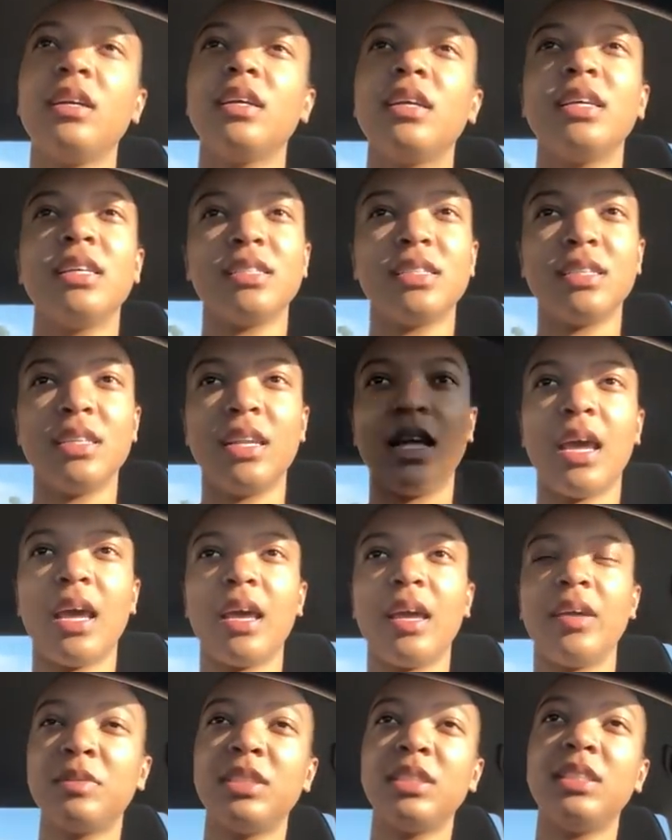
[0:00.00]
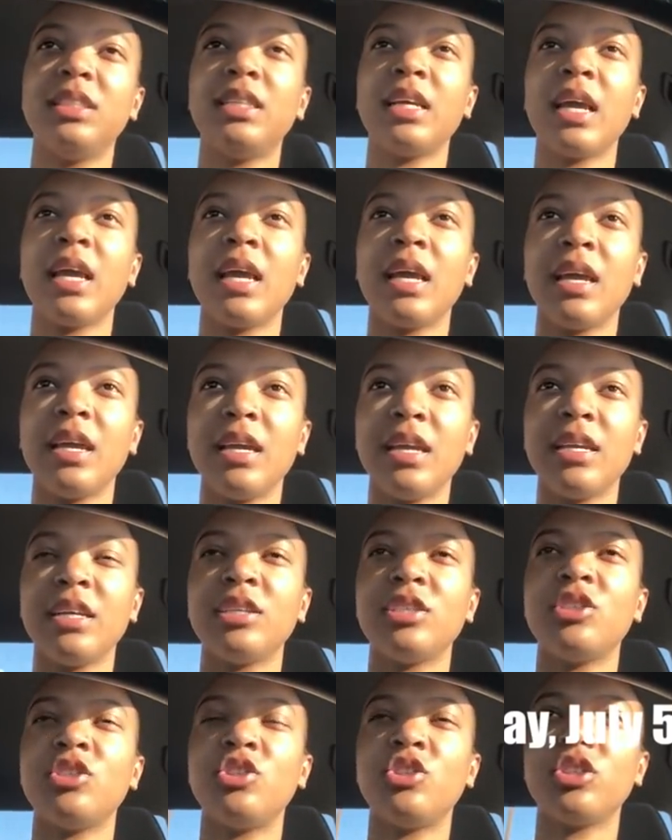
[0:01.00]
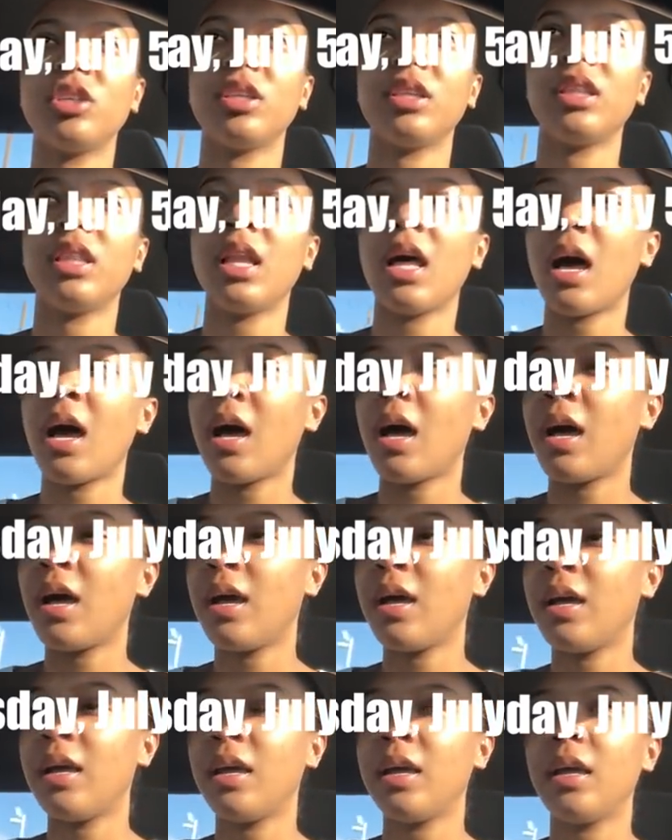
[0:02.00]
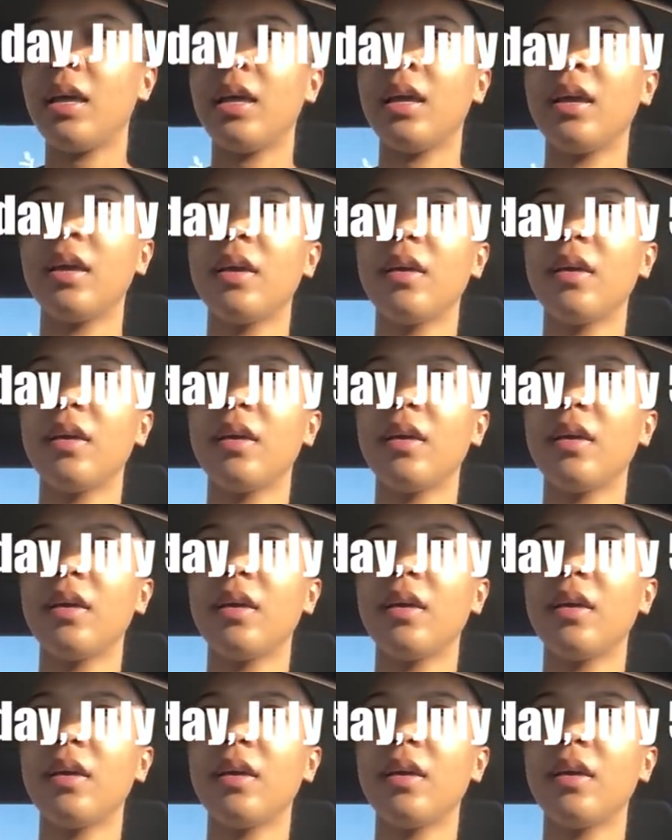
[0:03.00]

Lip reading: is today. Today is July